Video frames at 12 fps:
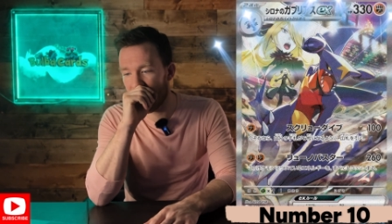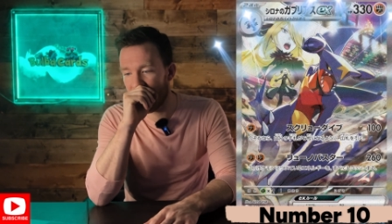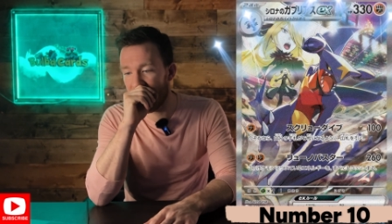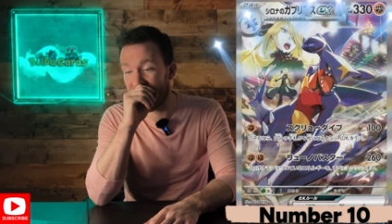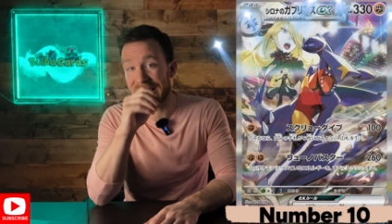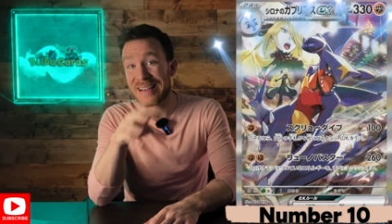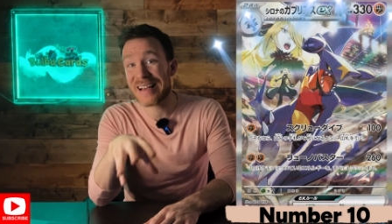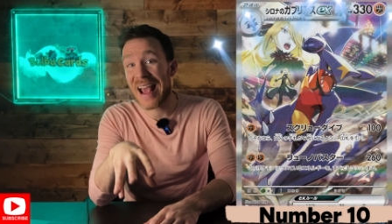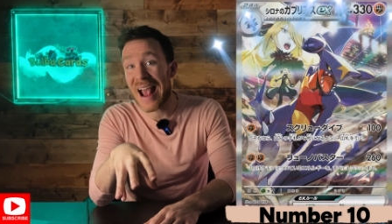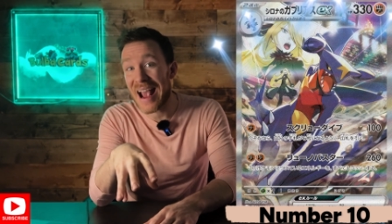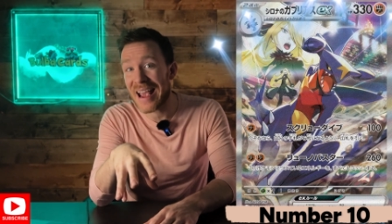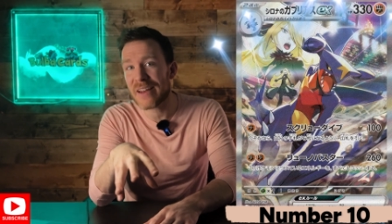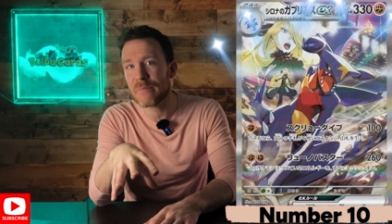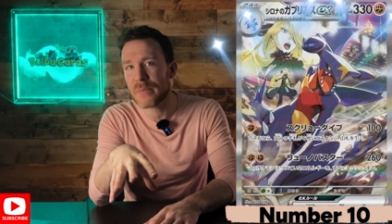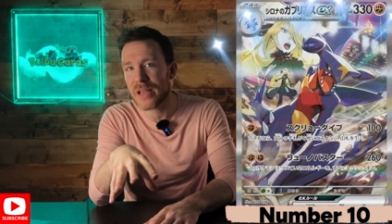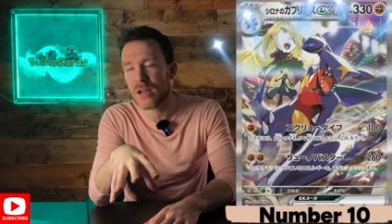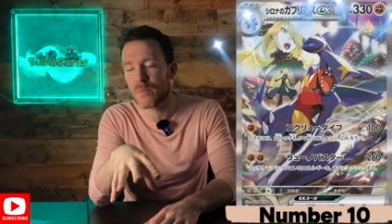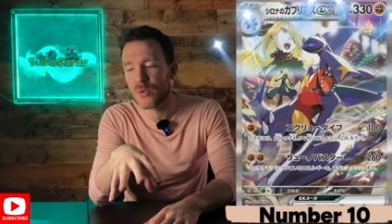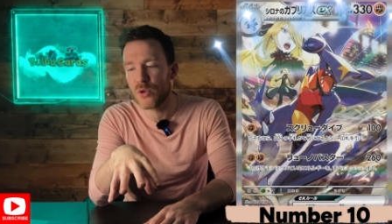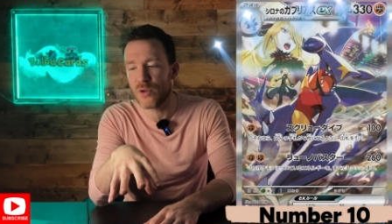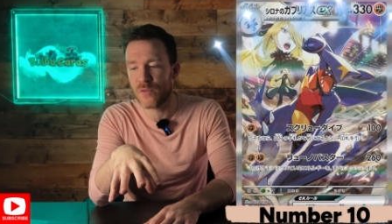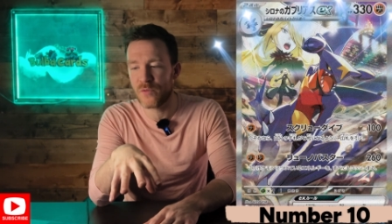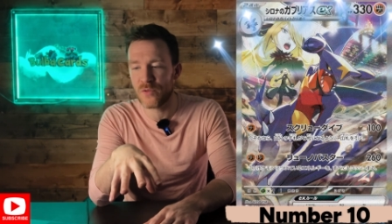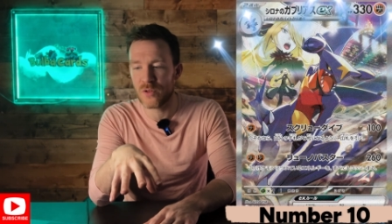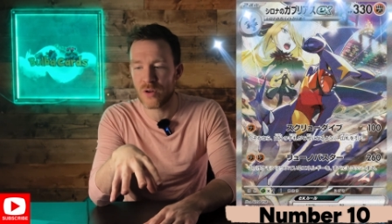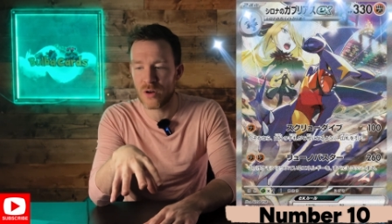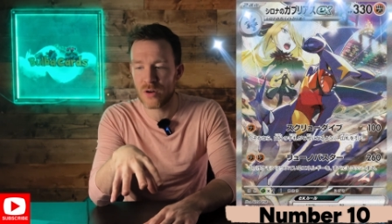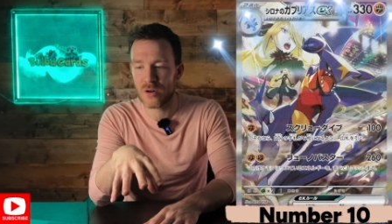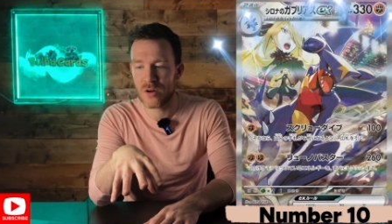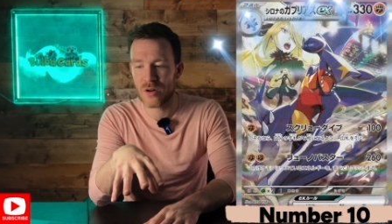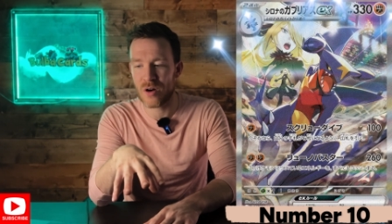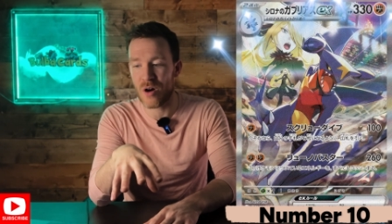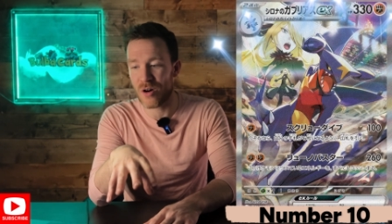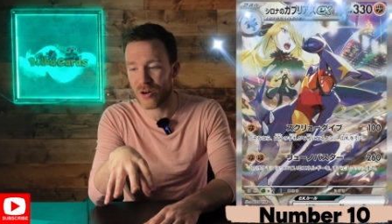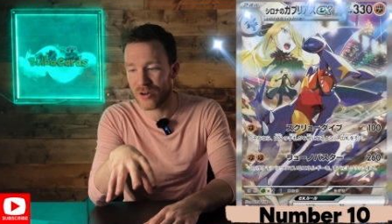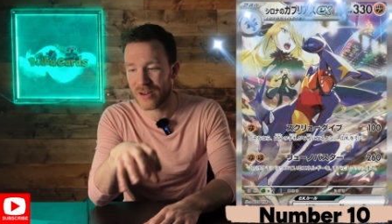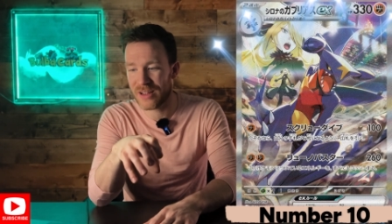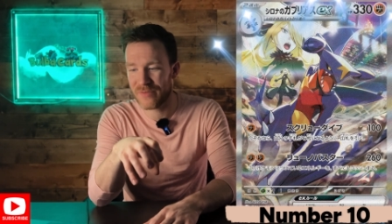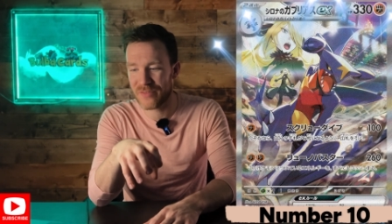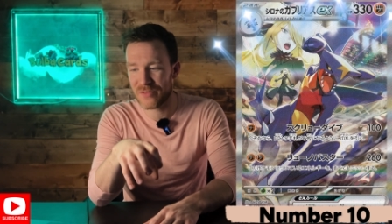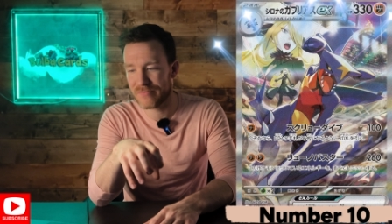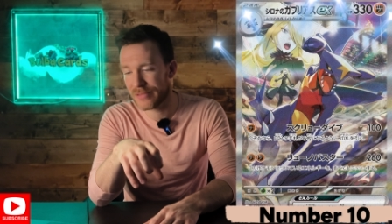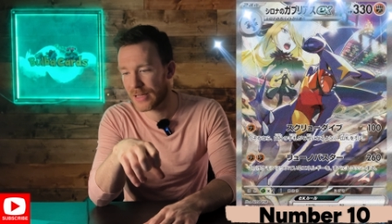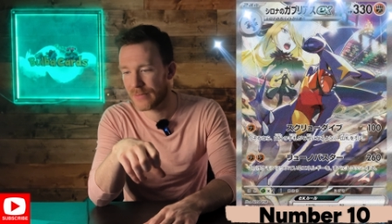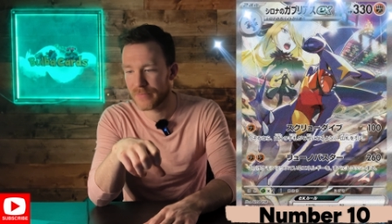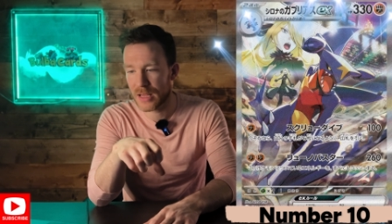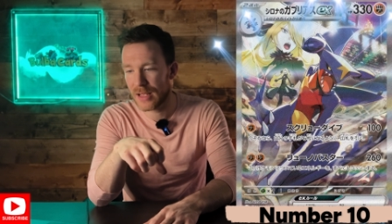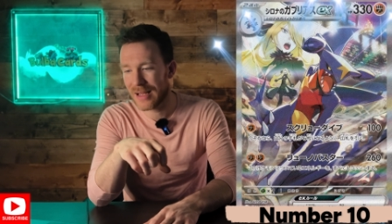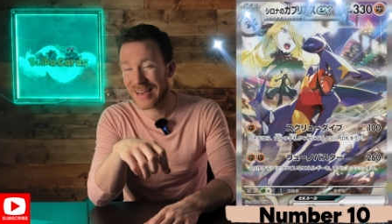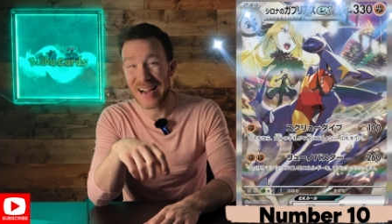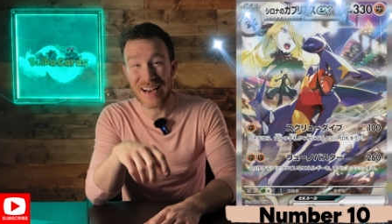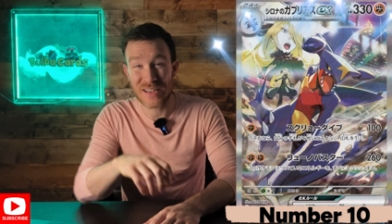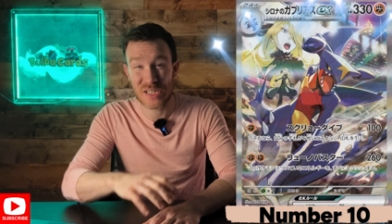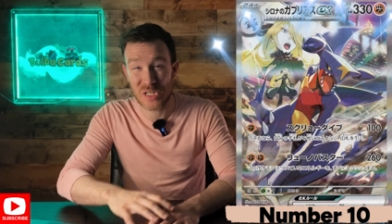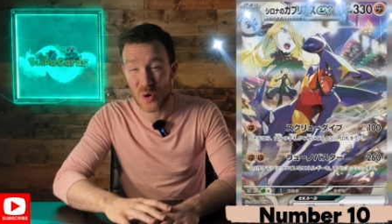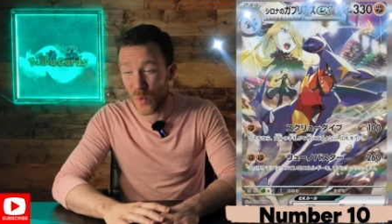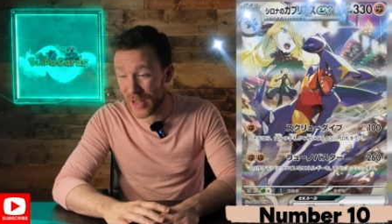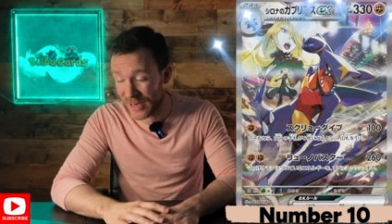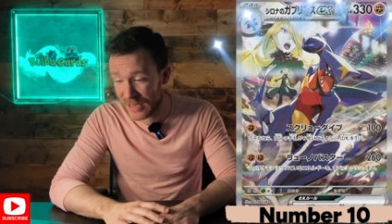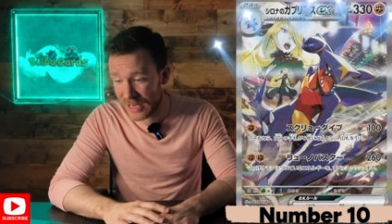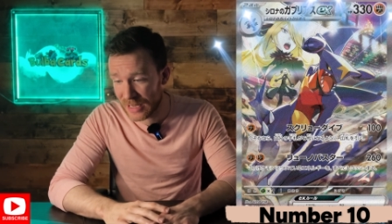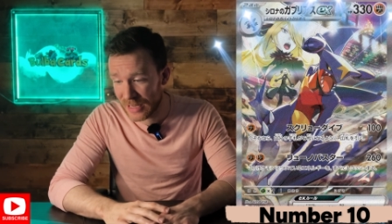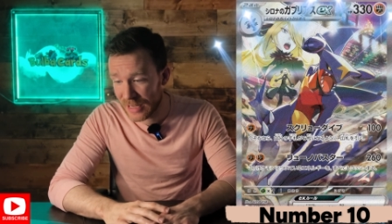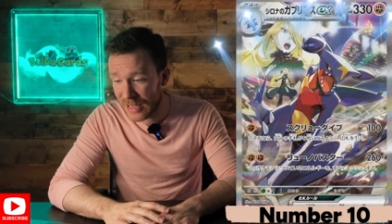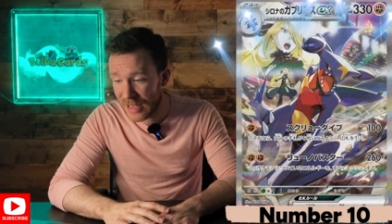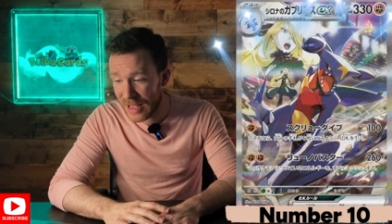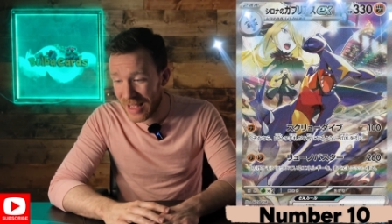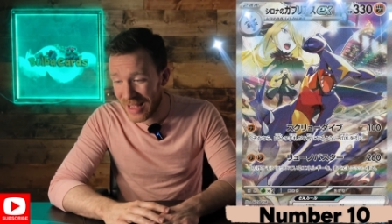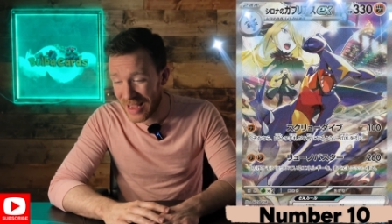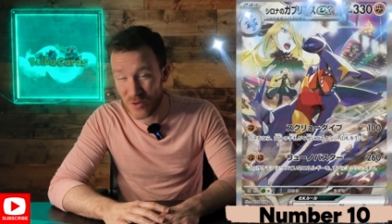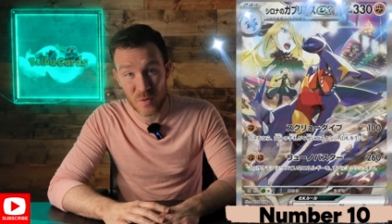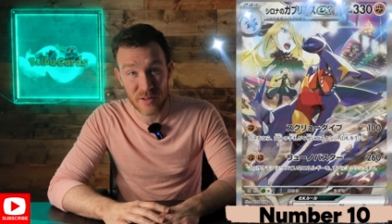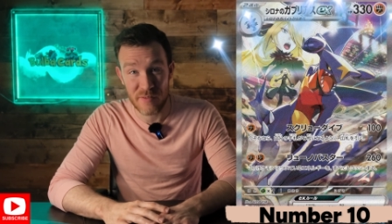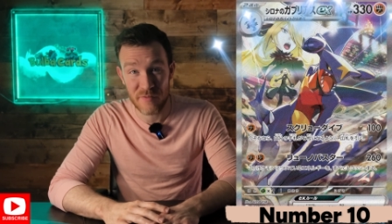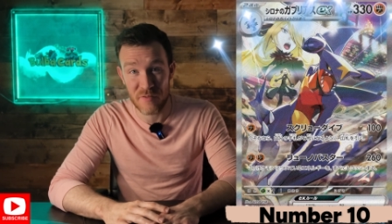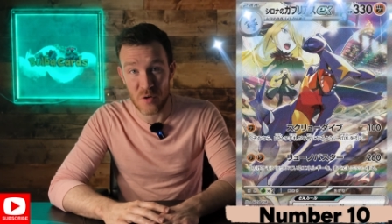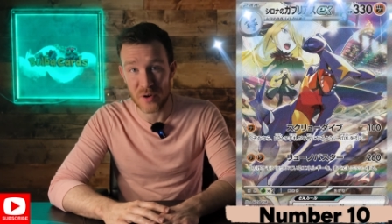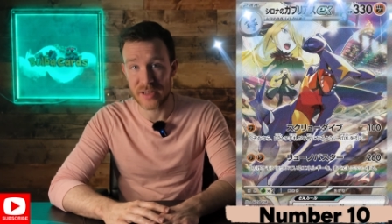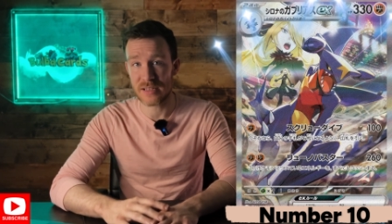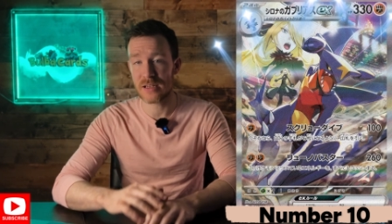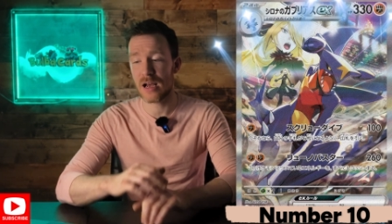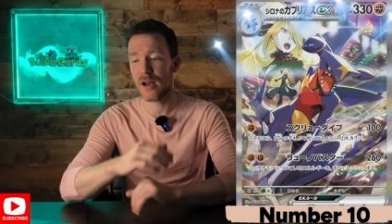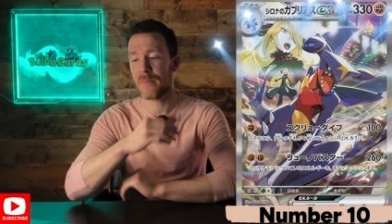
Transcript: it can be a beautiful art if you kind of squint and really focus.